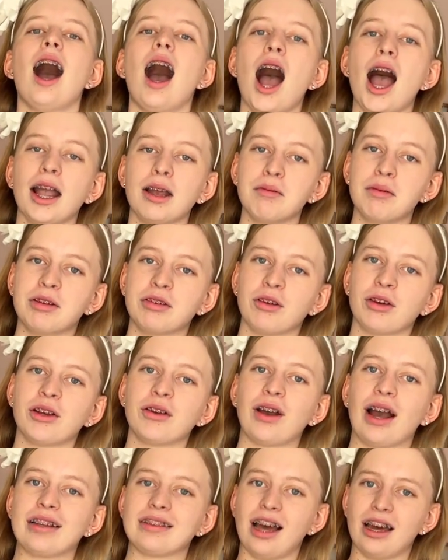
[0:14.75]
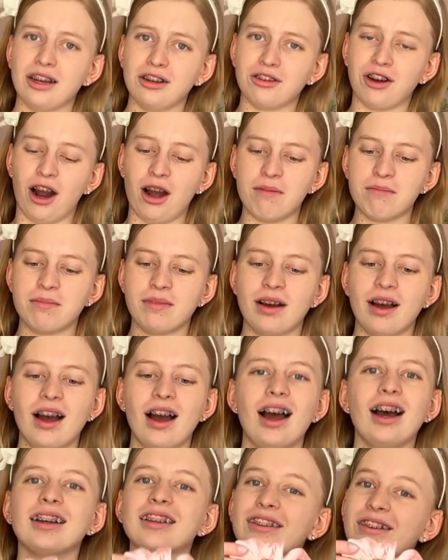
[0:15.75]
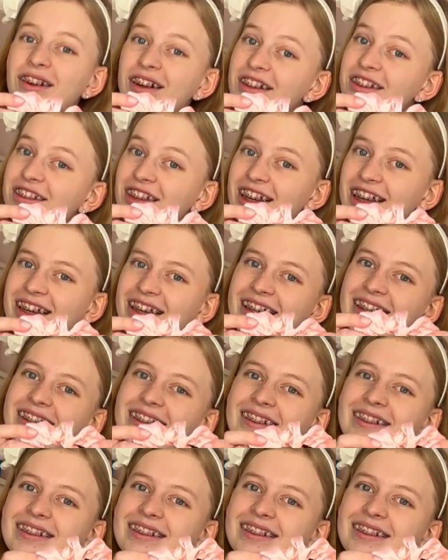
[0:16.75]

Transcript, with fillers: I'm going to be showing you guys how to draw a scrunchie.